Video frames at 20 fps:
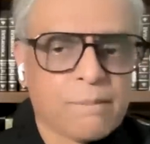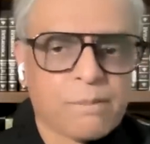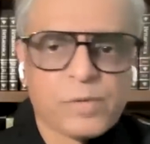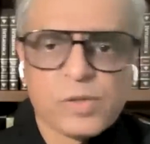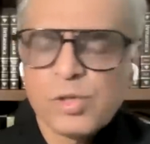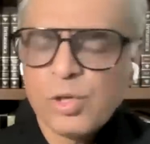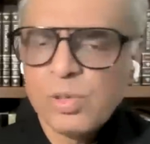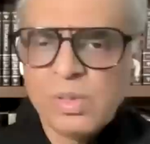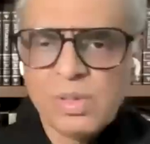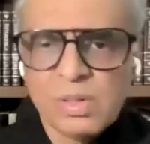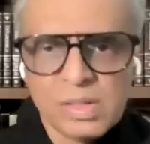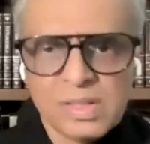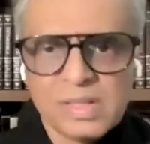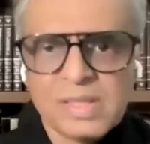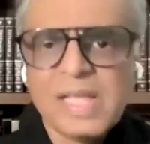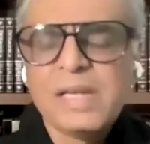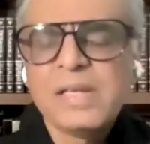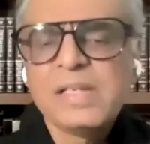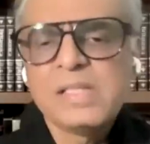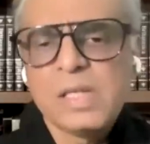So
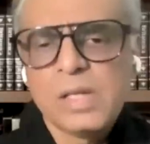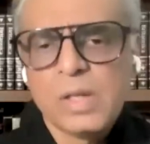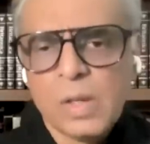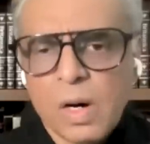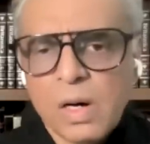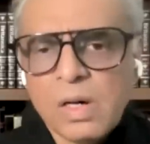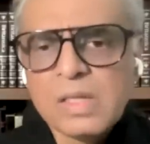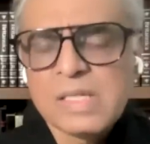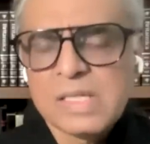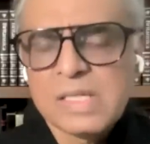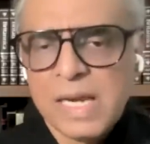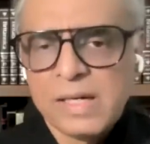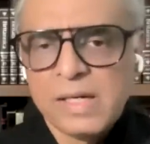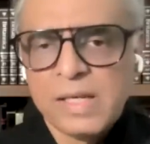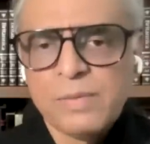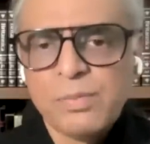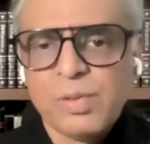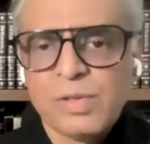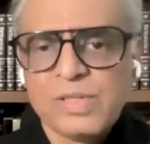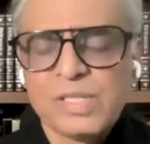there is a
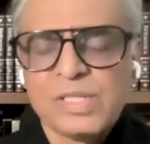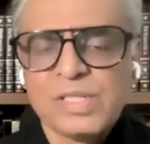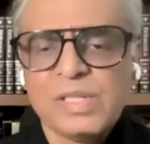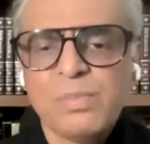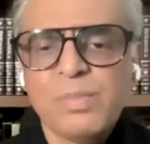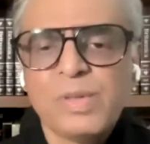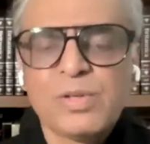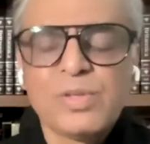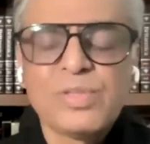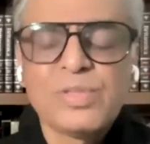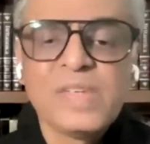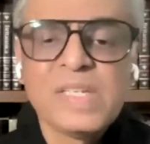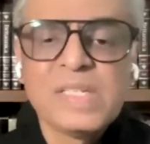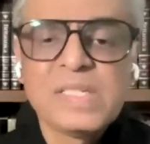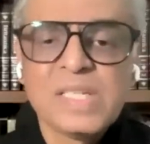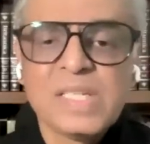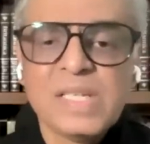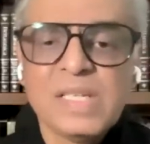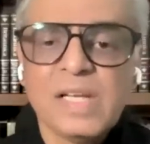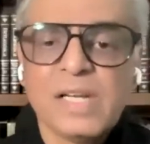long-standing position, because we
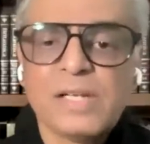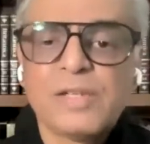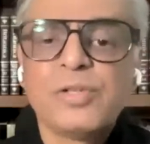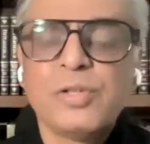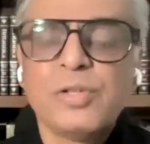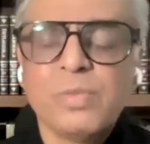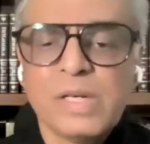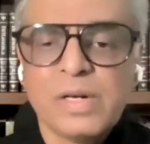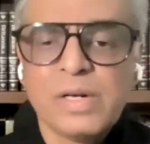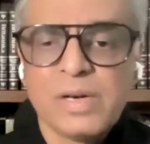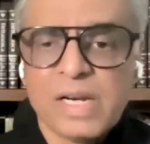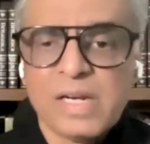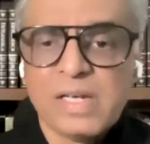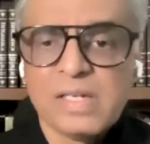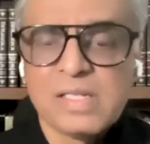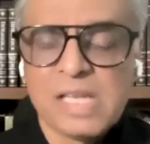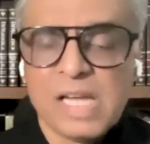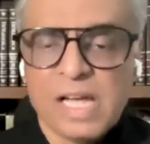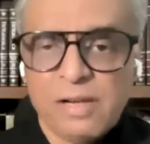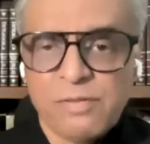see that human
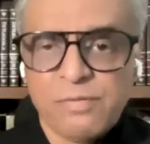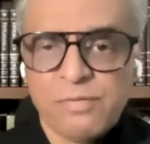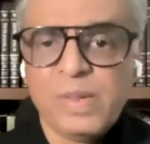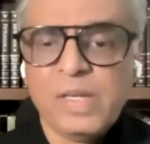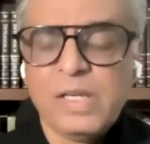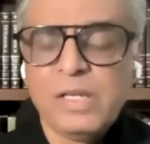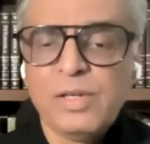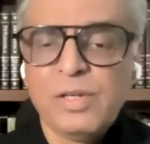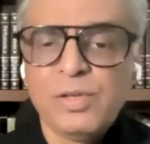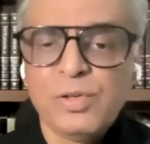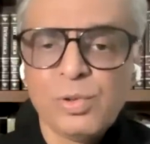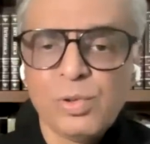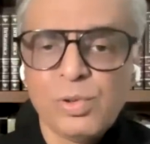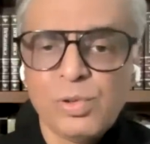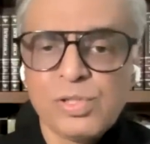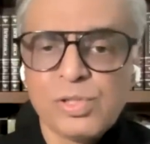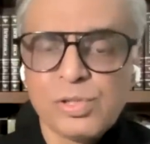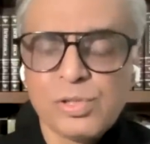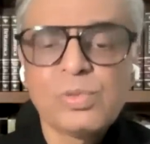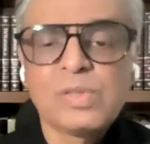rights have been
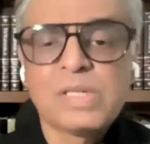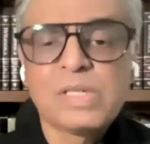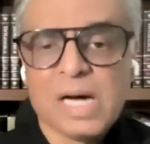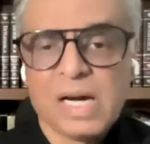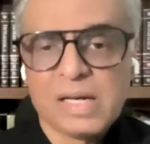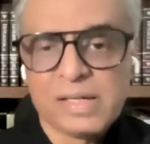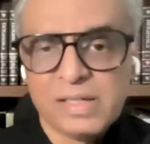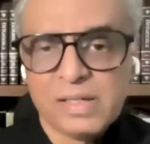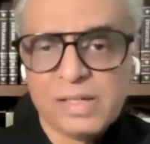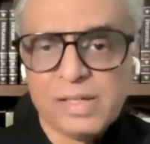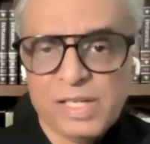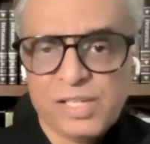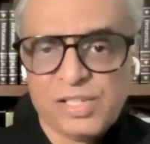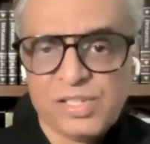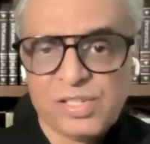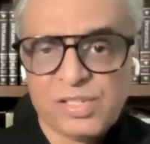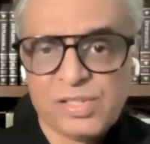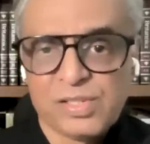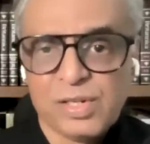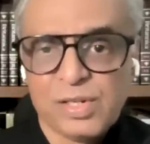used to target
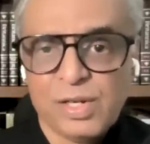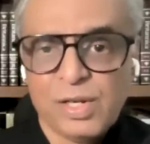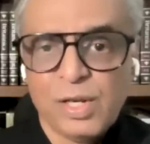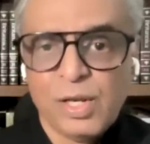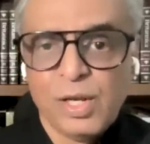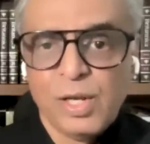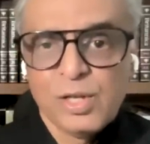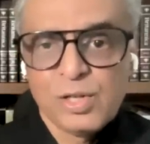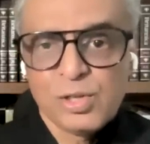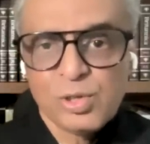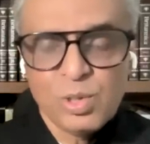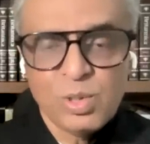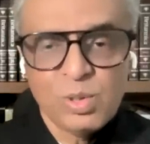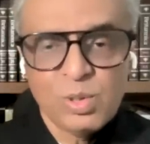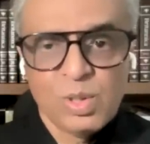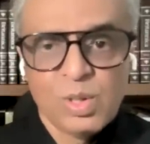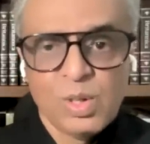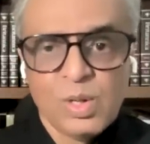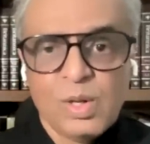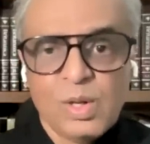nations.
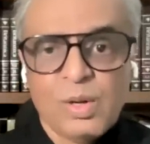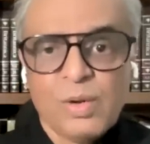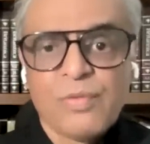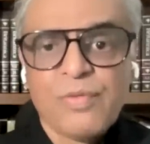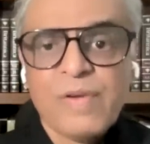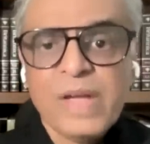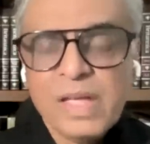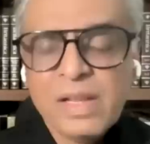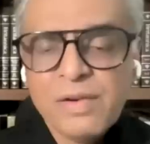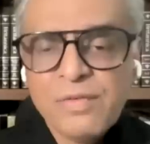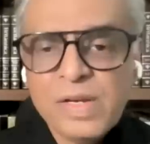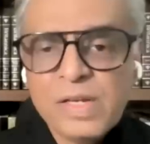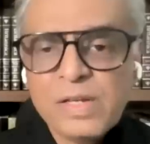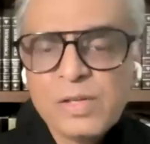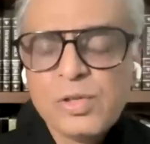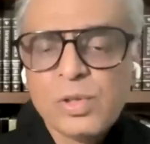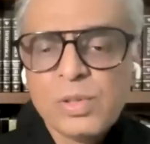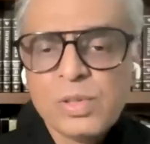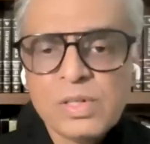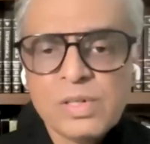So where we
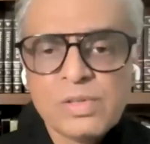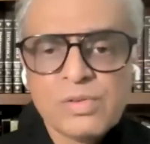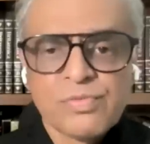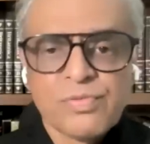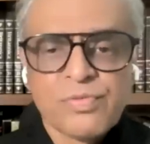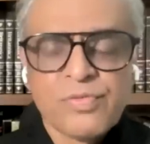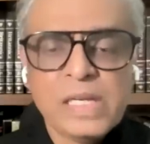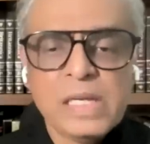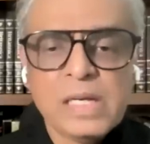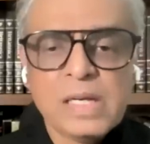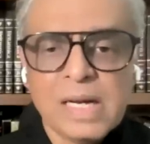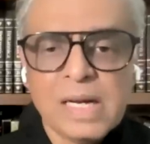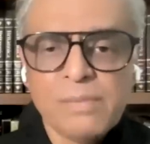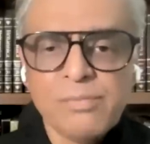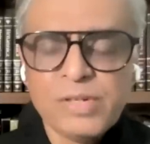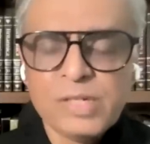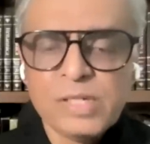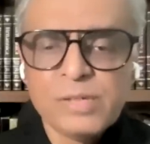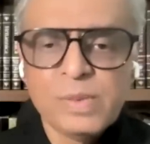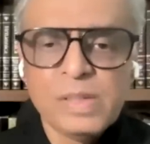don't feel
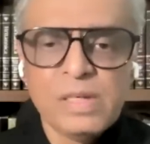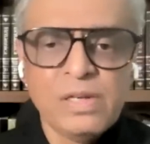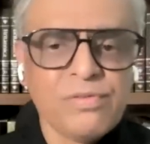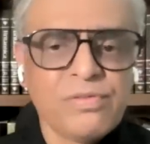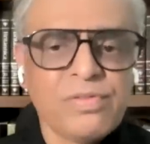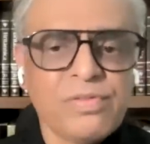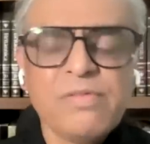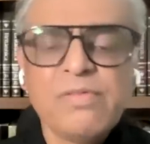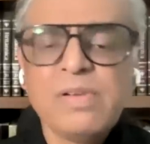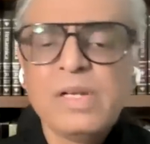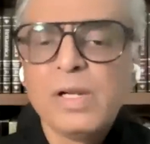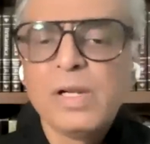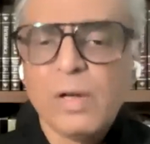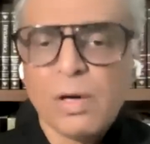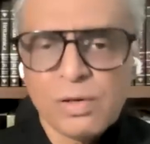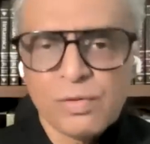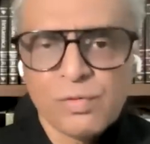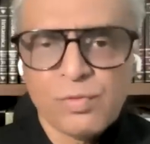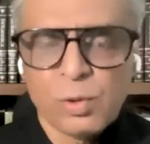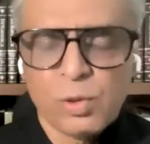comfortable, we will
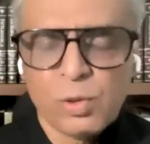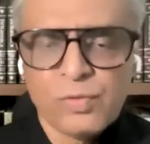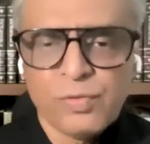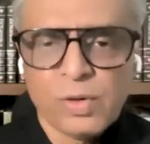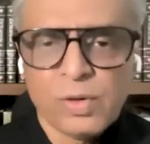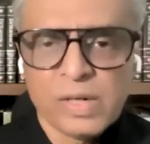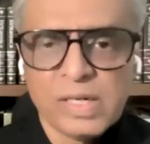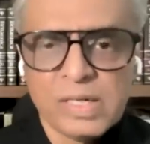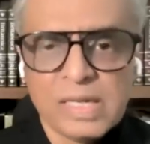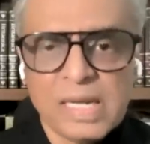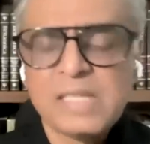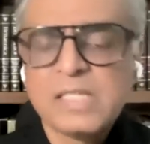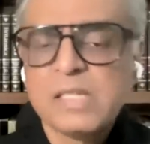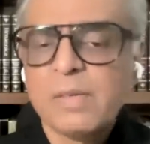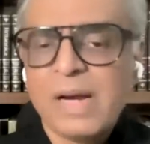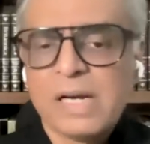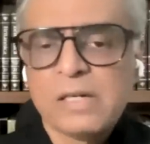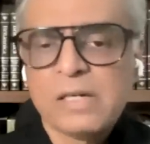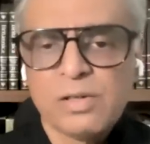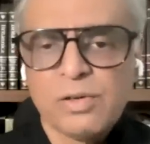not vote for it as a
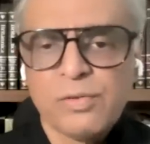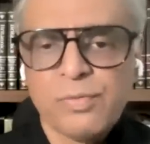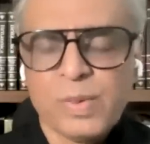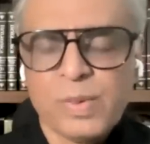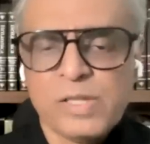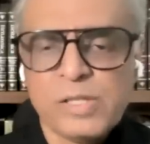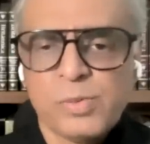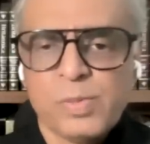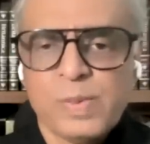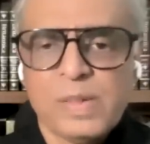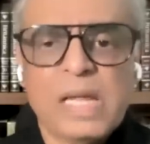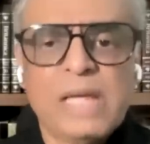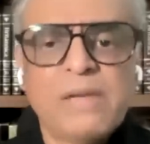matter of principle.